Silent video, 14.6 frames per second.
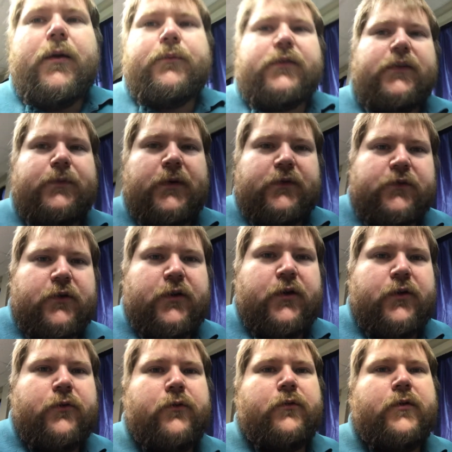Please make sure
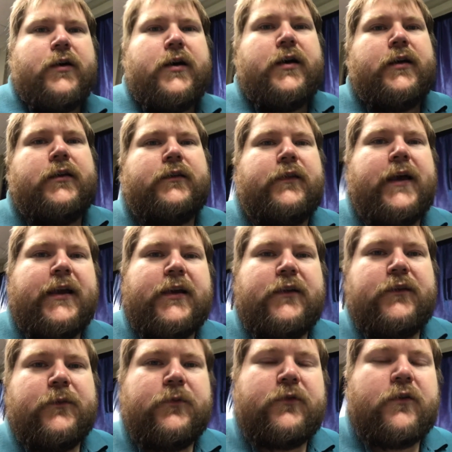you like and
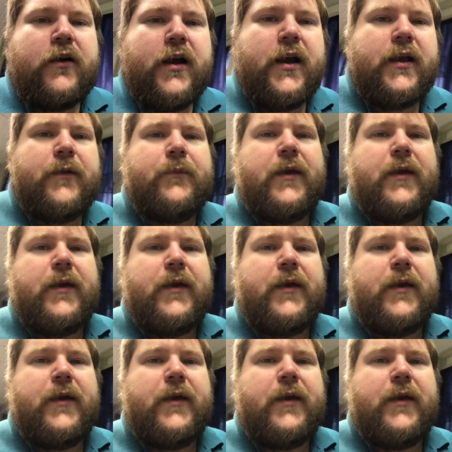subscribe,